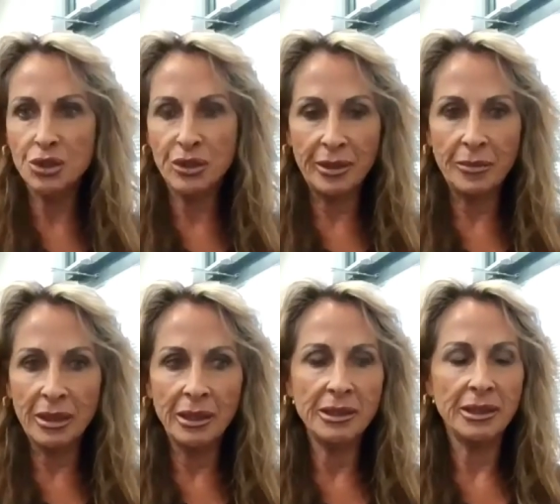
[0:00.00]
the
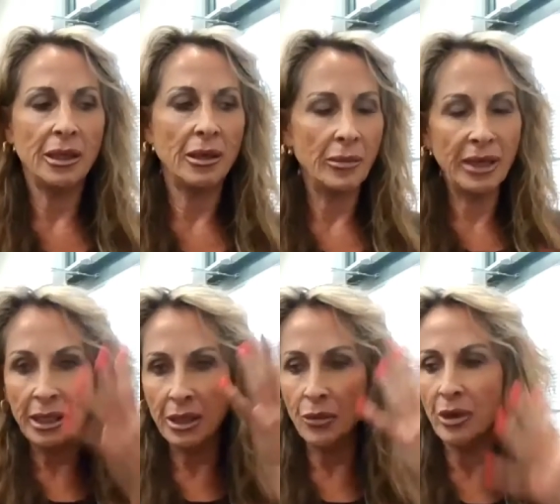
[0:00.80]
treatment,
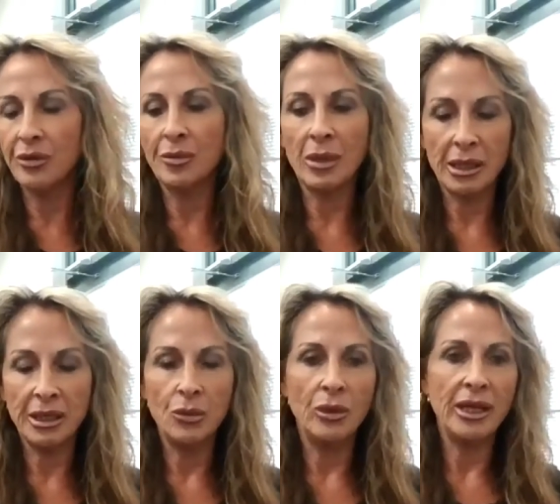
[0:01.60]
anywhere on the
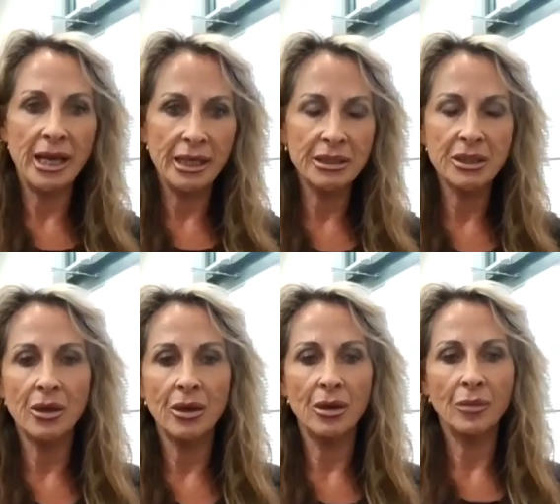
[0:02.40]
body, we ask
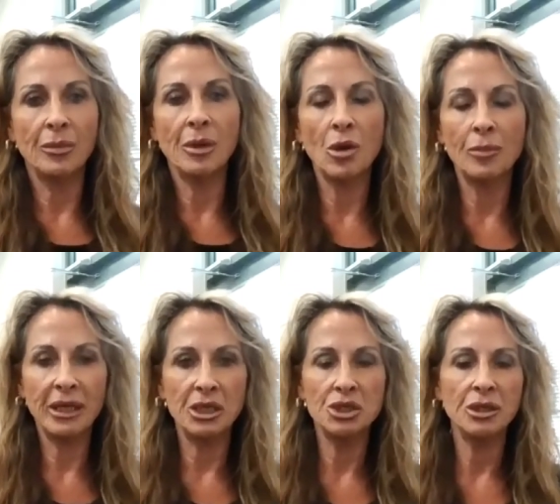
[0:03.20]
our
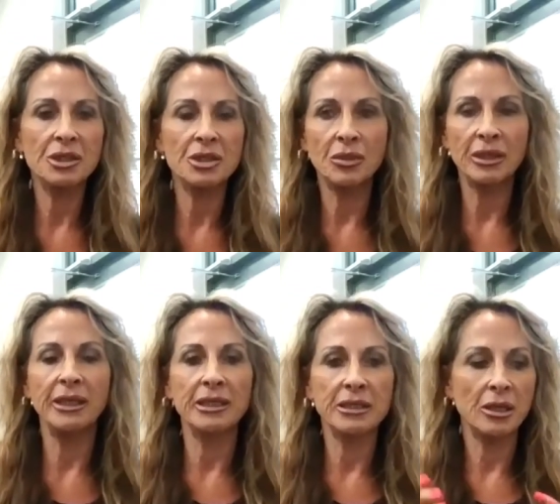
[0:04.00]
patient to
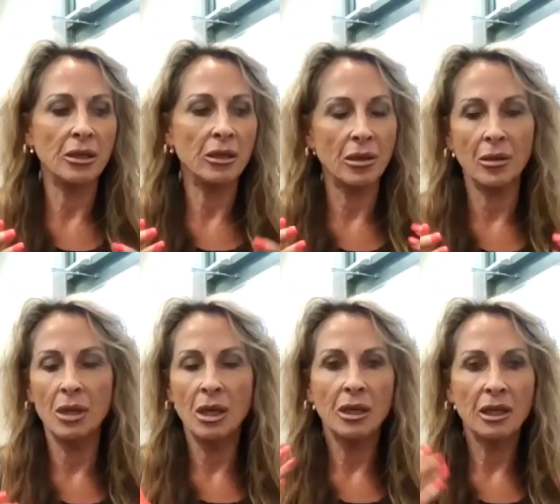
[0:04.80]
please
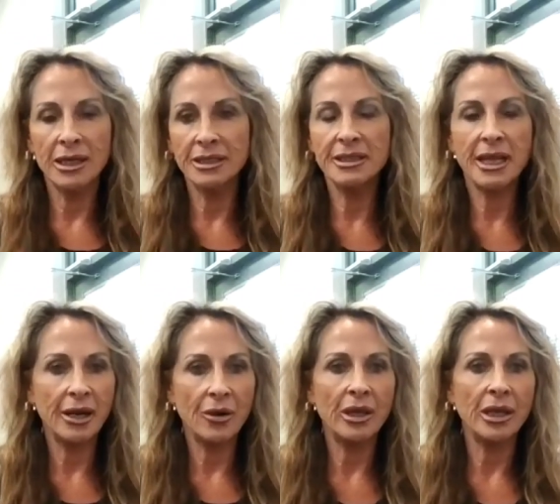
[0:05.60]
cleanse that
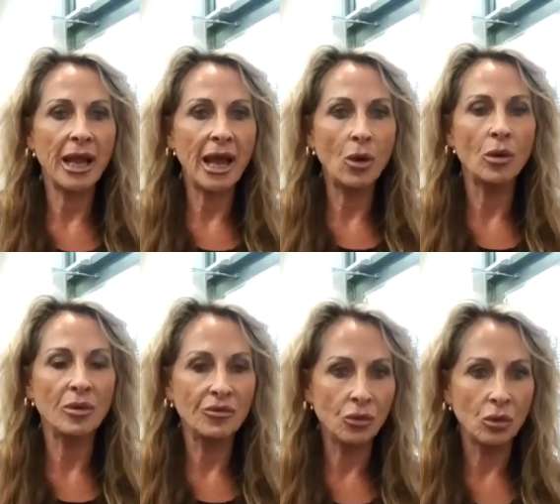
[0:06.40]
area an hour
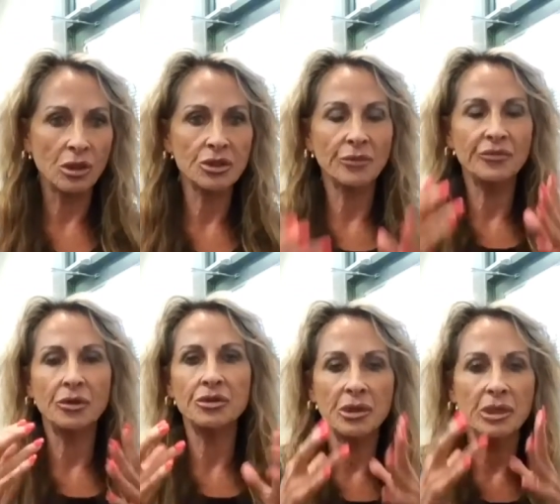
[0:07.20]
before. So if
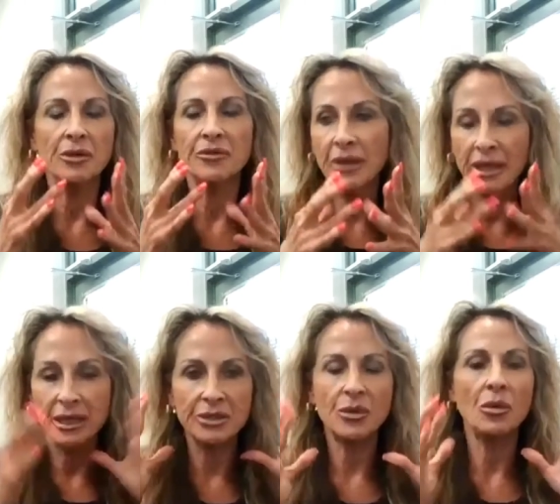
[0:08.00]
they're doing their
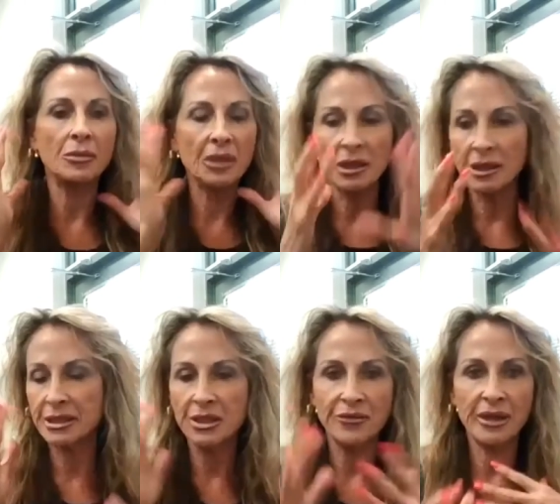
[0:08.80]
face, we want them to
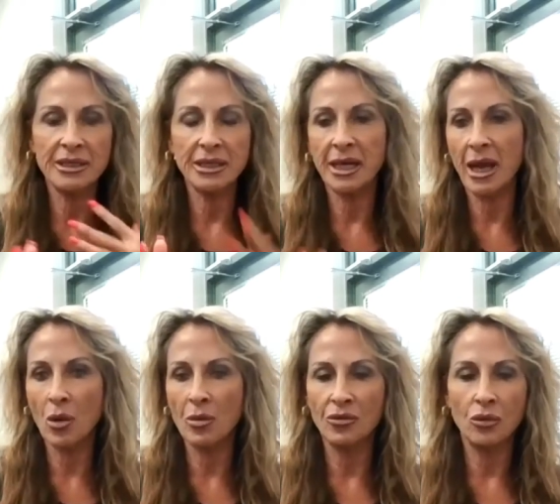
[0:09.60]
cleanse their face an
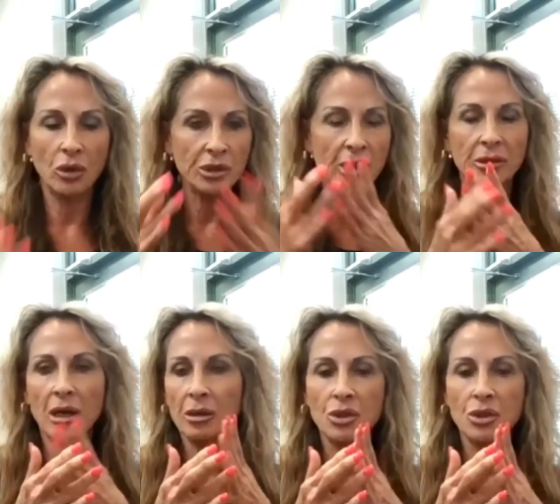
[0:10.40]
hour before.
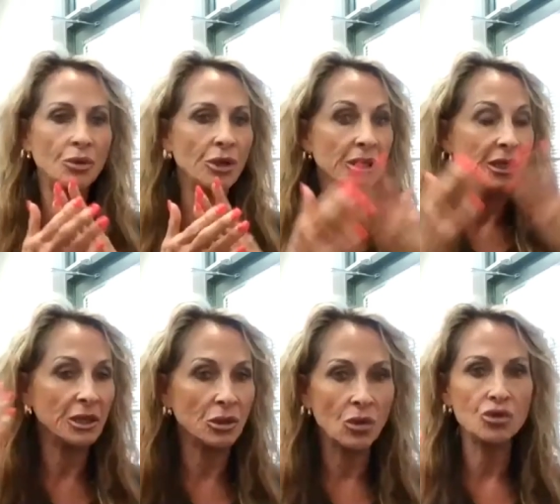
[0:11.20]
Don't put on
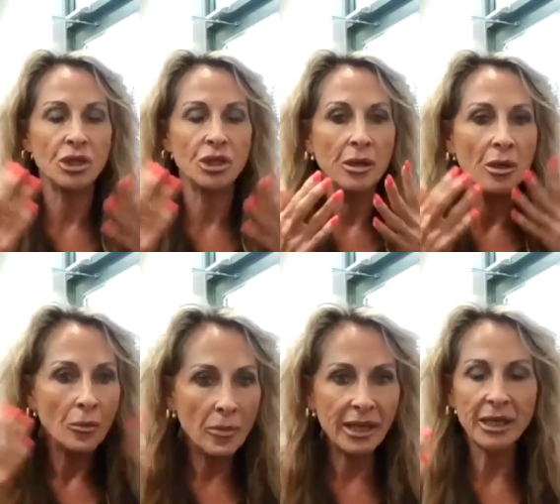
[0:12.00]
any lotion,
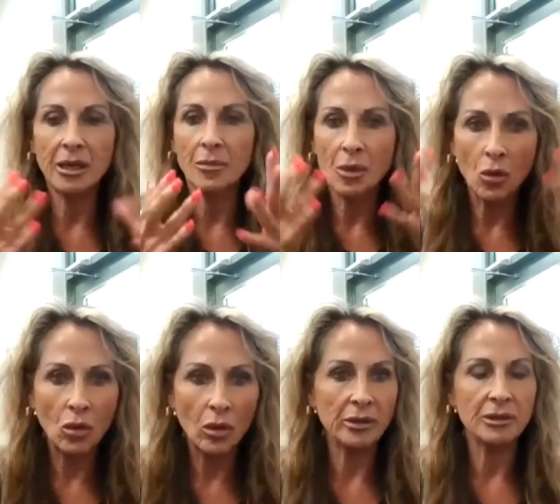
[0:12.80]
makeup,
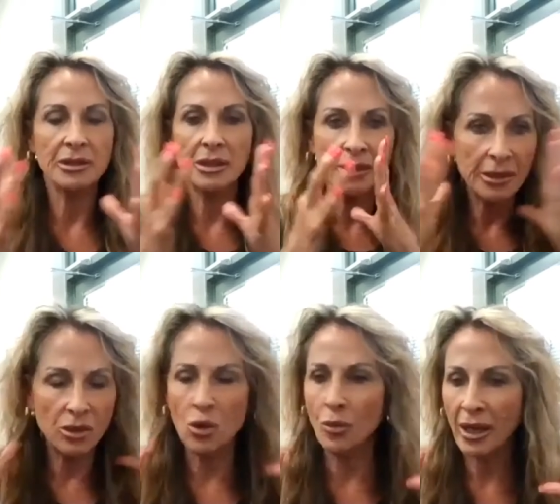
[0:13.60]
oils,
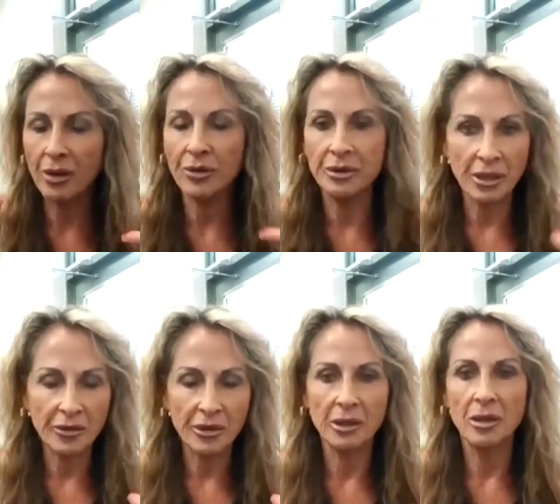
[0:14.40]
no powder,
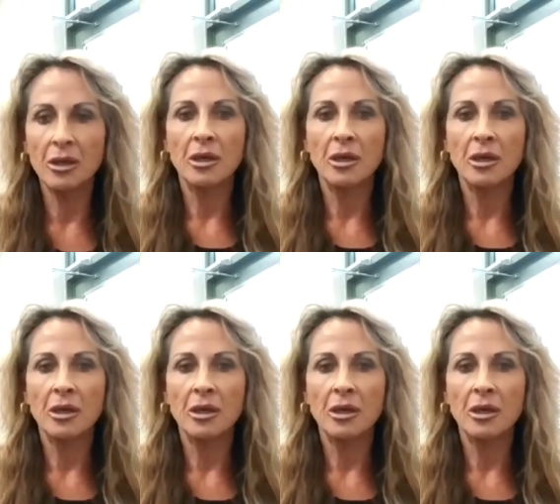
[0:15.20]
nothing.